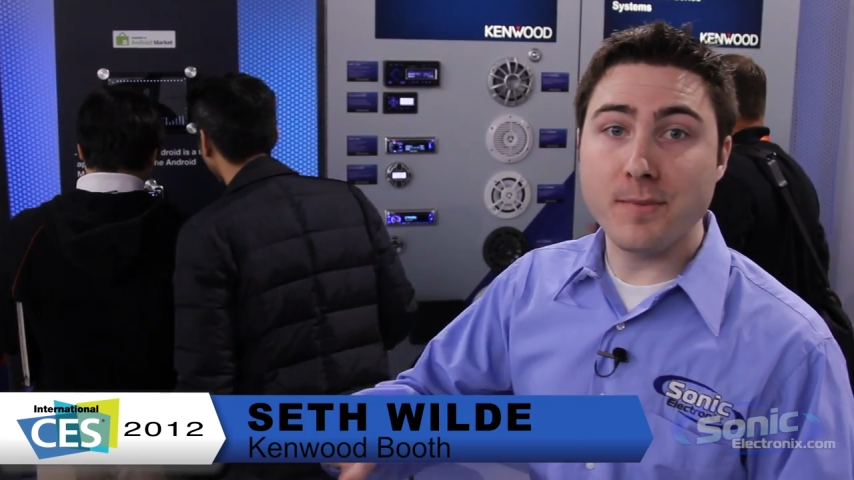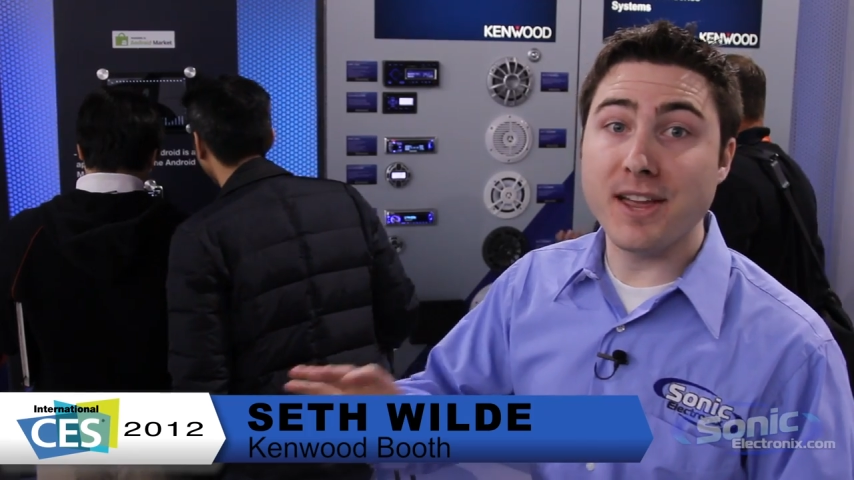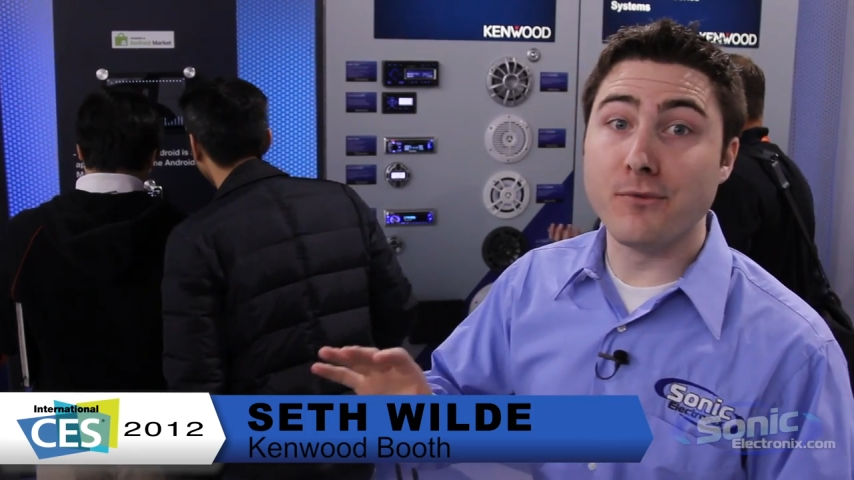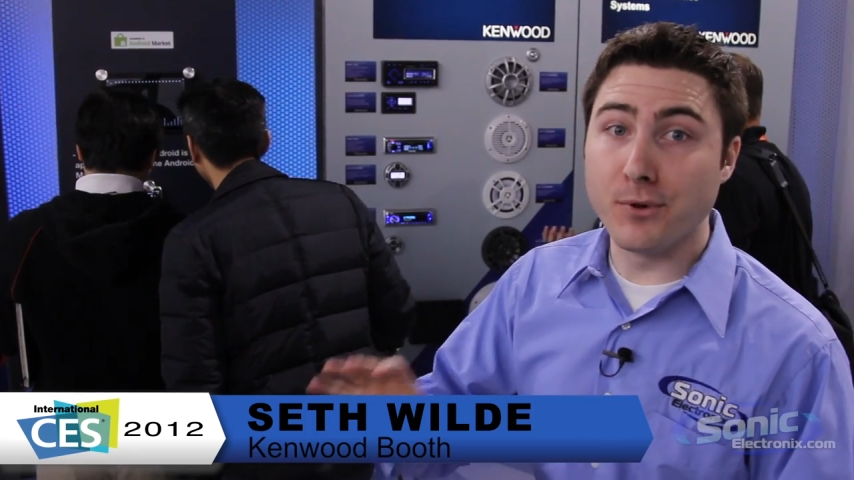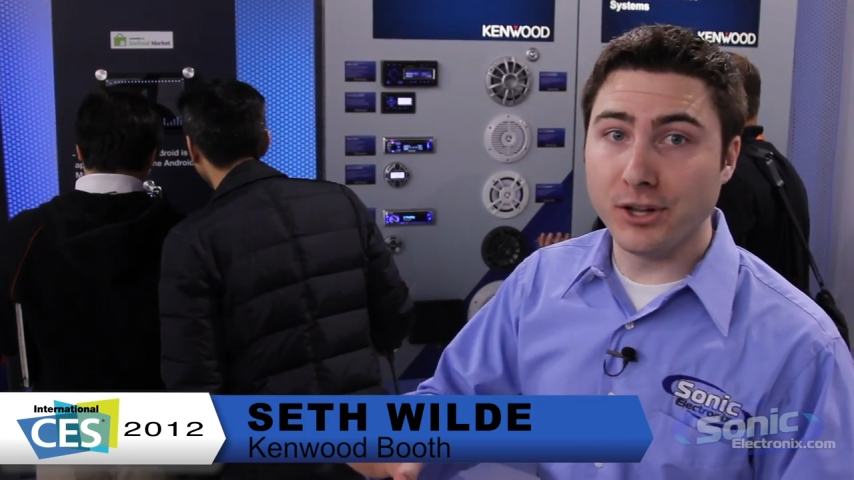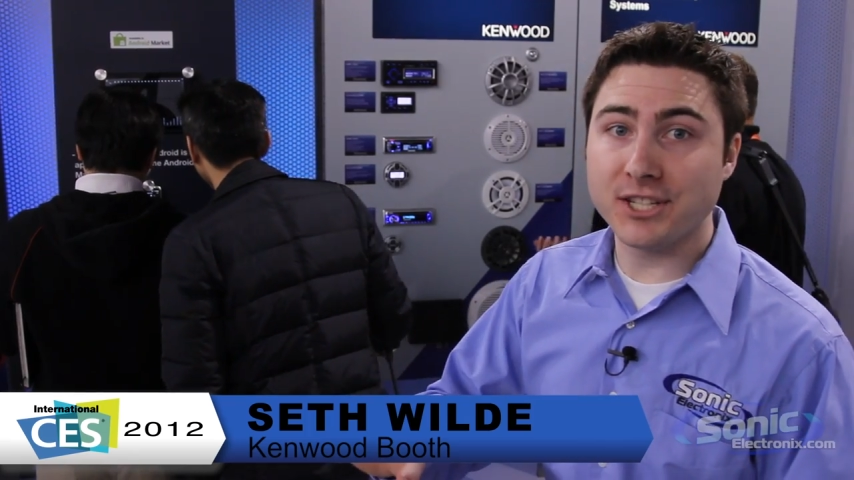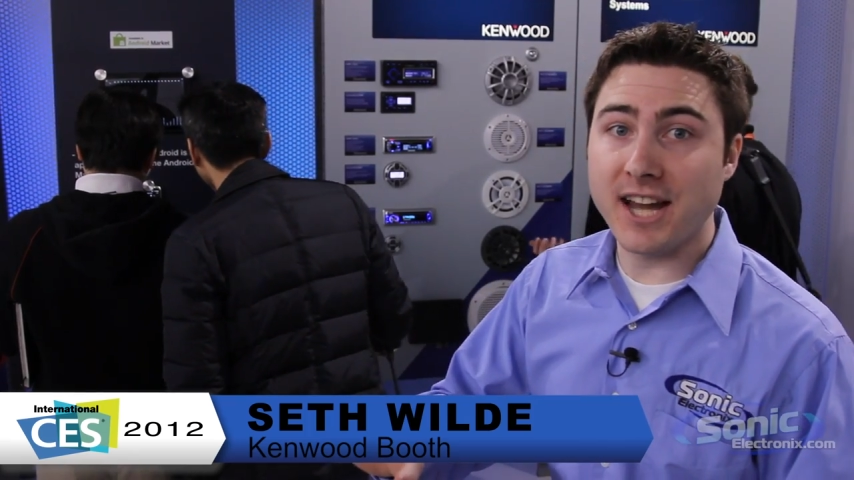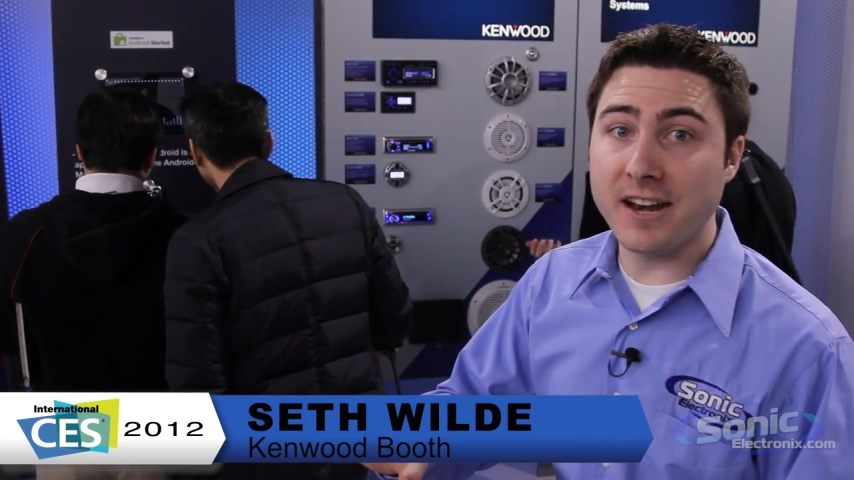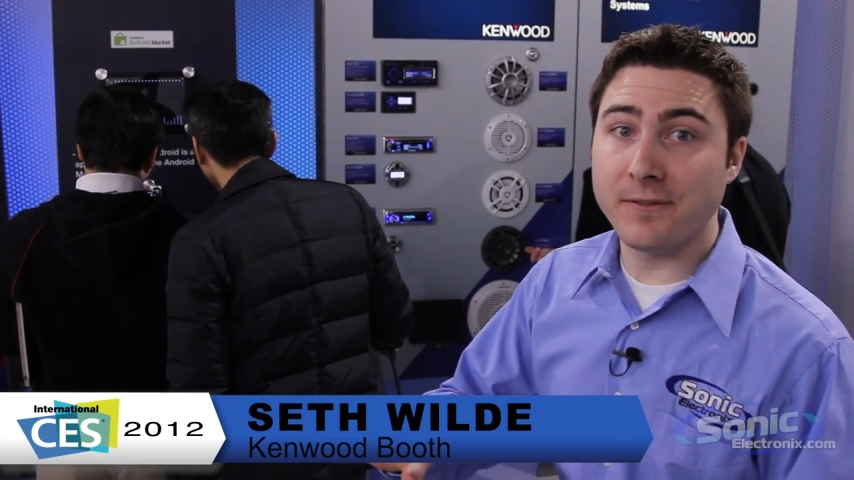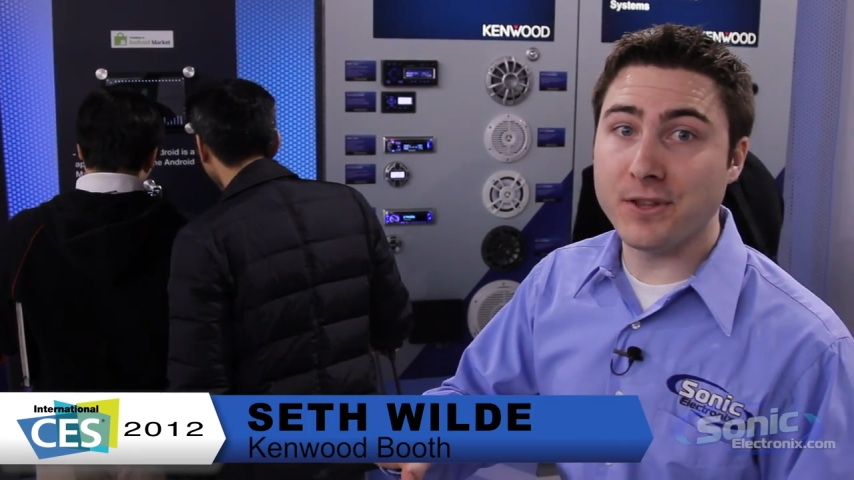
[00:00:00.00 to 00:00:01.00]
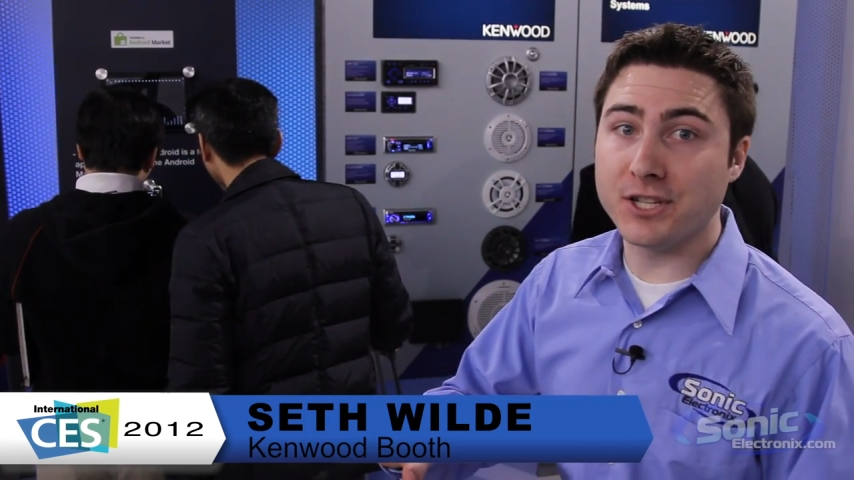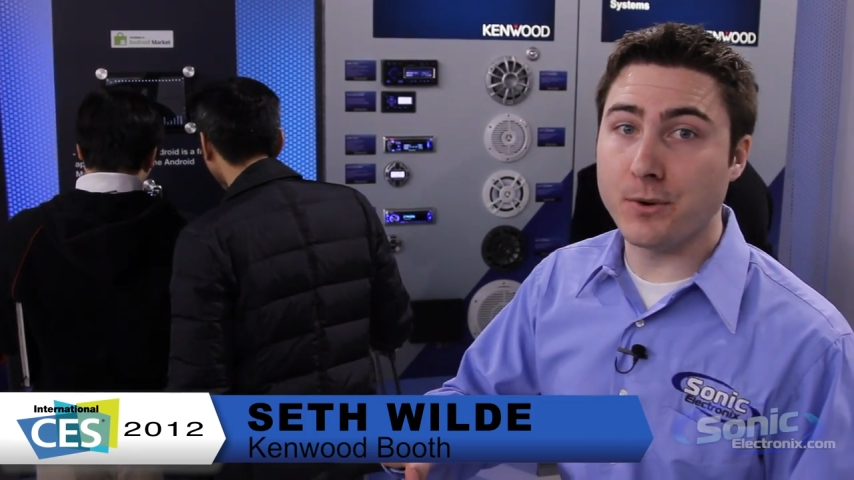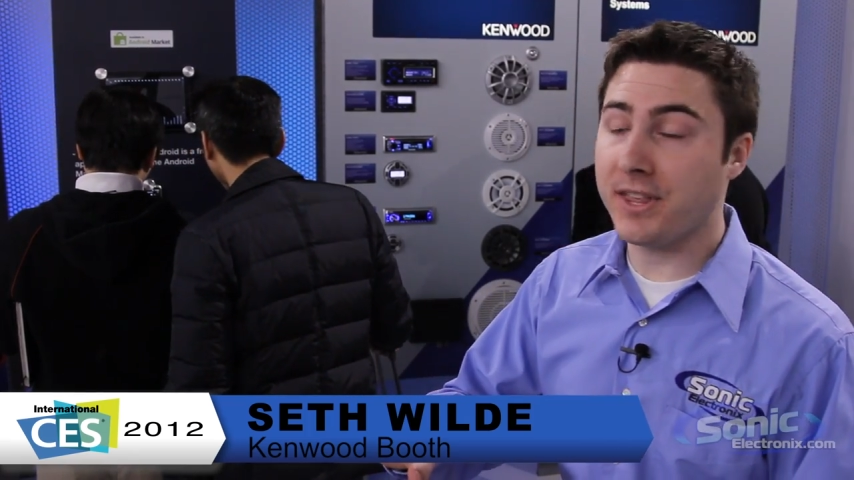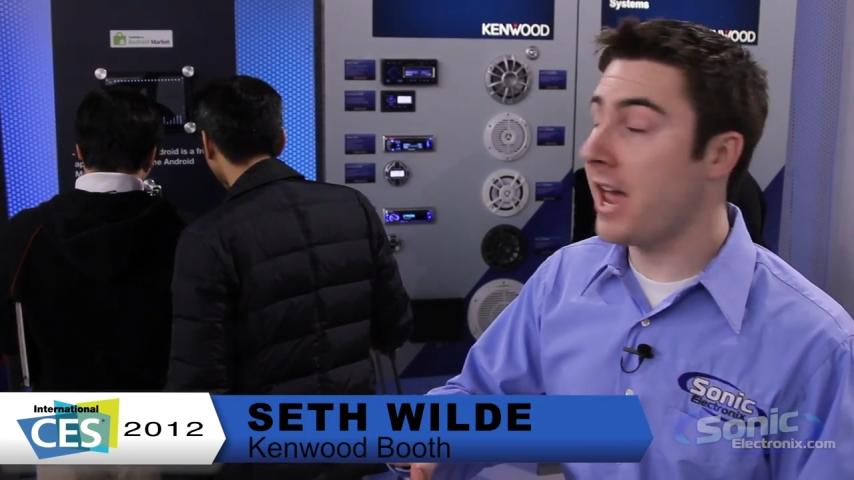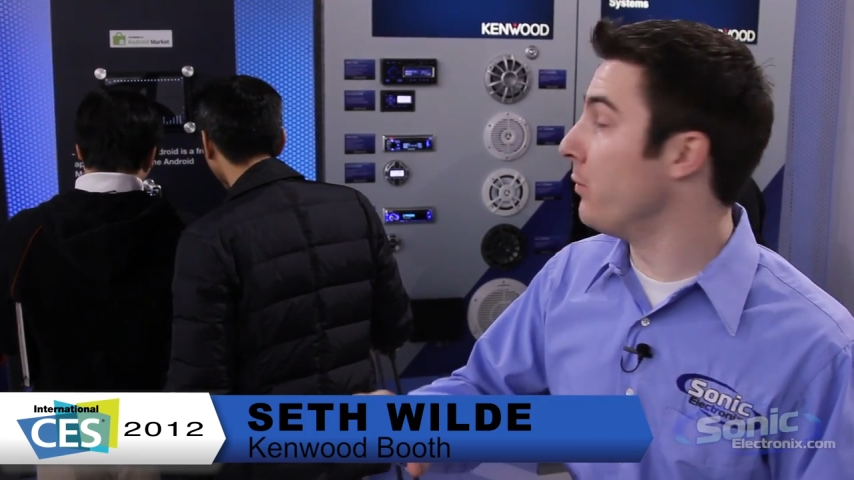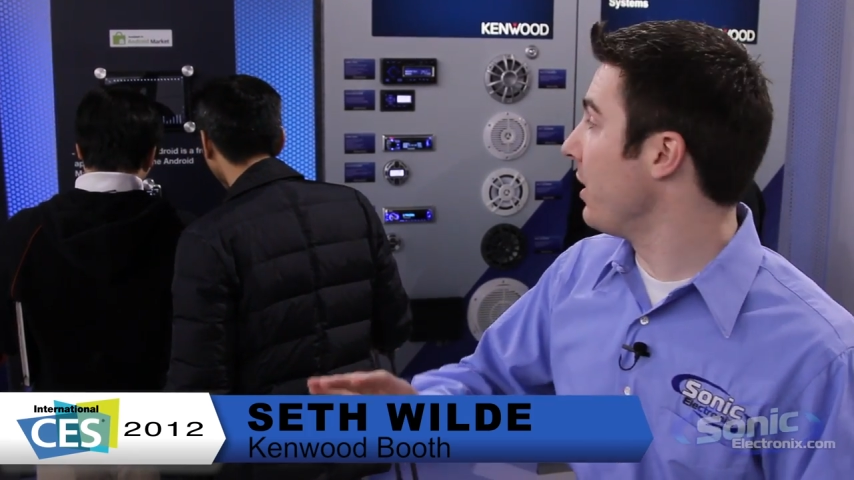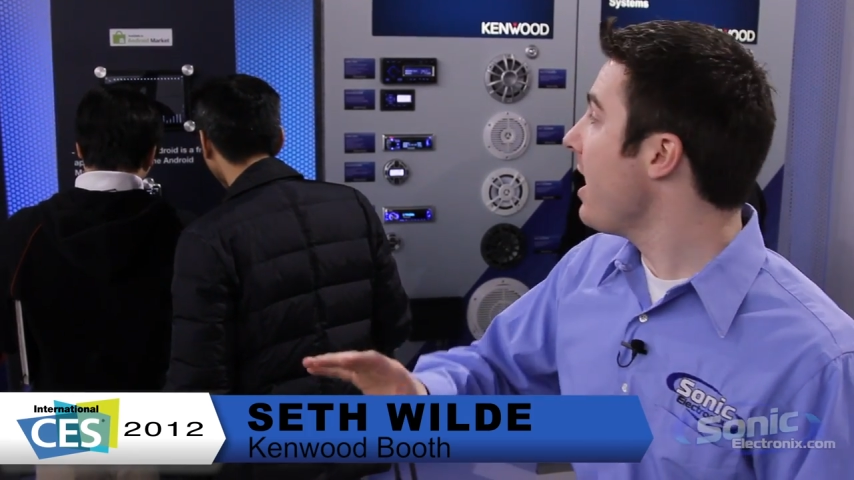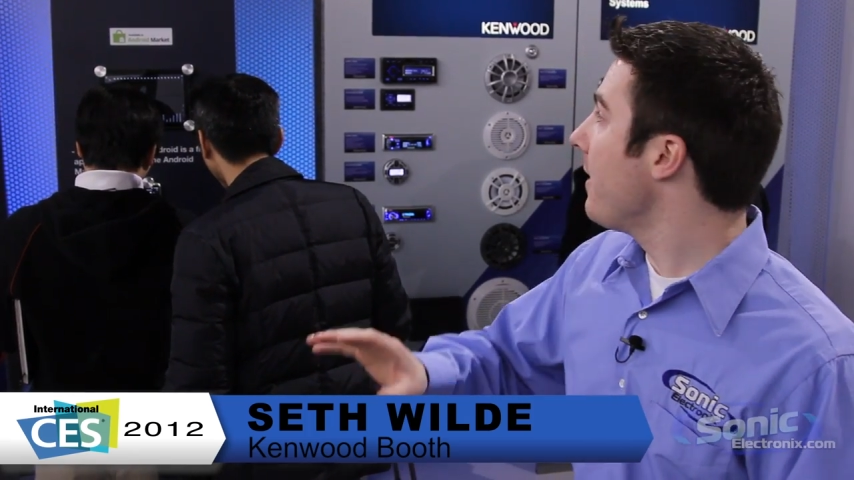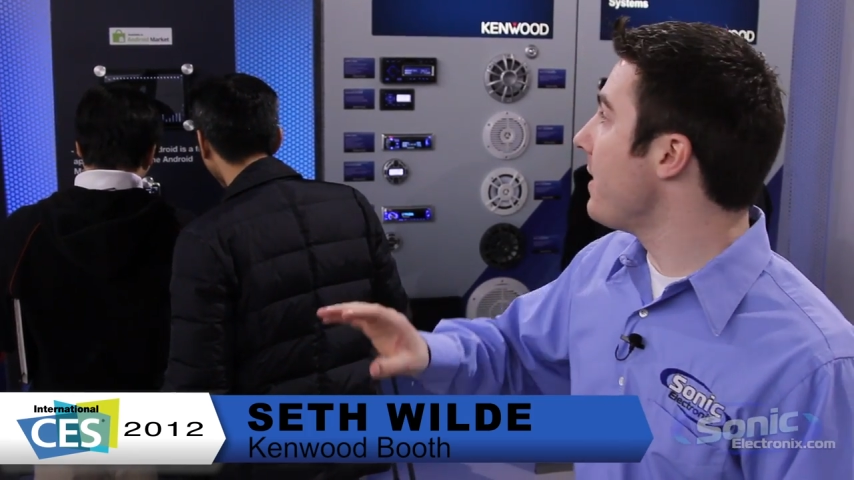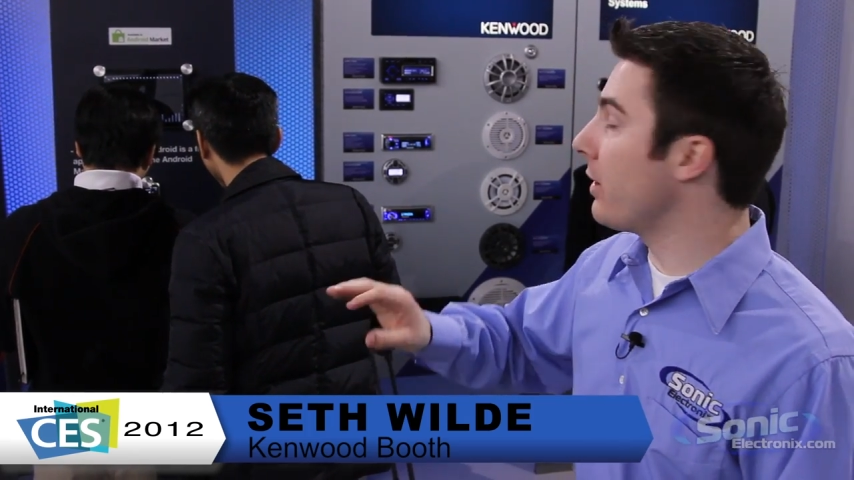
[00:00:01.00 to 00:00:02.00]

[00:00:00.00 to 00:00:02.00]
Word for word: going to be real excited for this year with Kenwood.